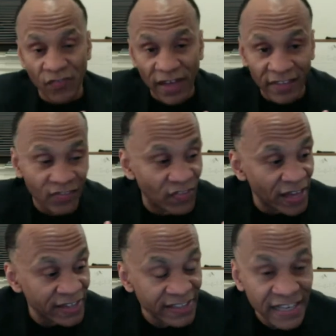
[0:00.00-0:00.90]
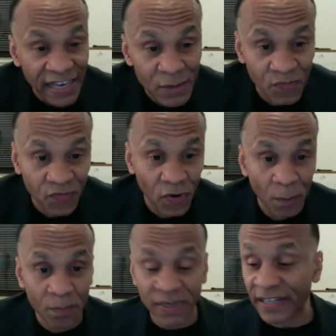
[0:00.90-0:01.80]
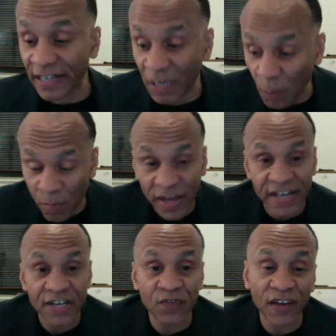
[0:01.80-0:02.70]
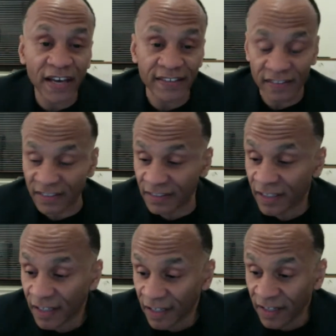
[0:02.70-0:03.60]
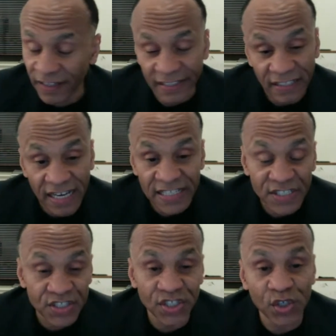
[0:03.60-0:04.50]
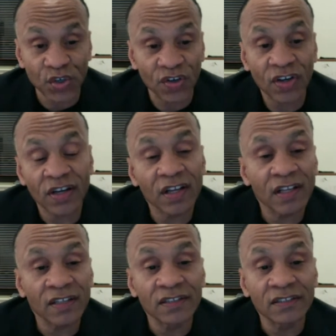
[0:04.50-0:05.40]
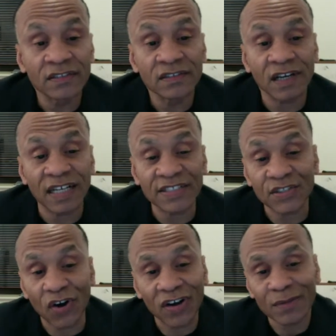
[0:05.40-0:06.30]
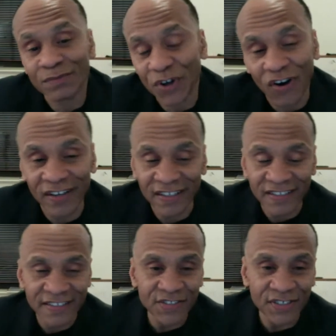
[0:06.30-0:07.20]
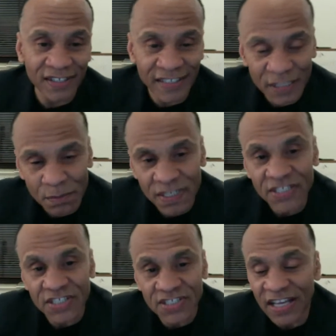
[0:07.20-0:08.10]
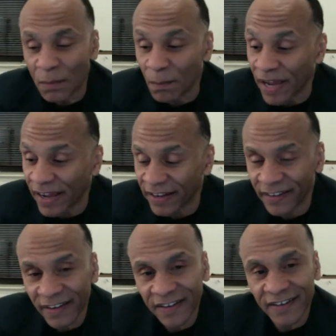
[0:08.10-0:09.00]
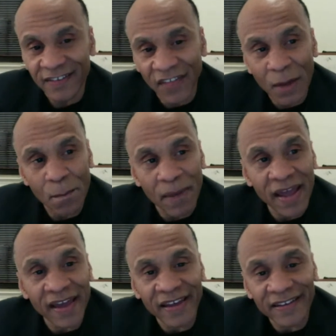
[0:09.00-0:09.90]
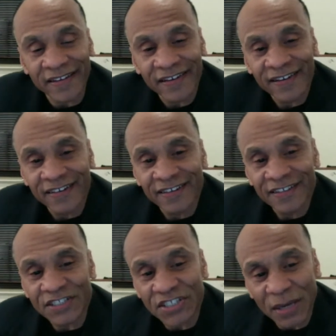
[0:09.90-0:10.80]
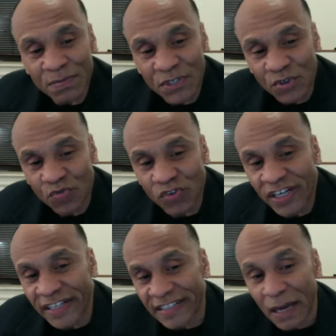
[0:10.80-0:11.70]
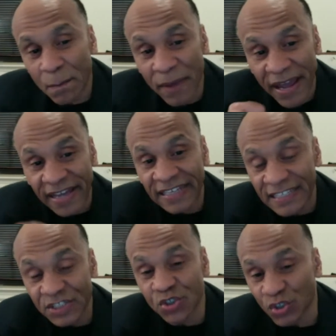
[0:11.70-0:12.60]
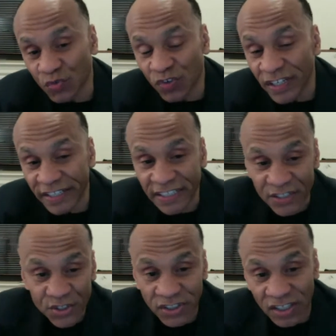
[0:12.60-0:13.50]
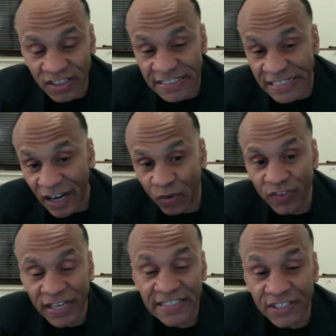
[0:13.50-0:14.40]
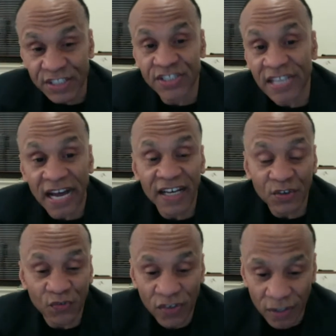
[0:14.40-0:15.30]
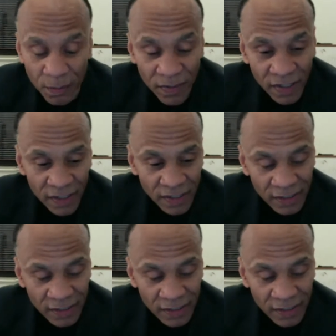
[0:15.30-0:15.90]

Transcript: That came from being a competitive athlete. And last year, I saw him talking, and he said he misses that man. That man steps in the ring. That man gets in the ring and slugs it out. That's the side of him.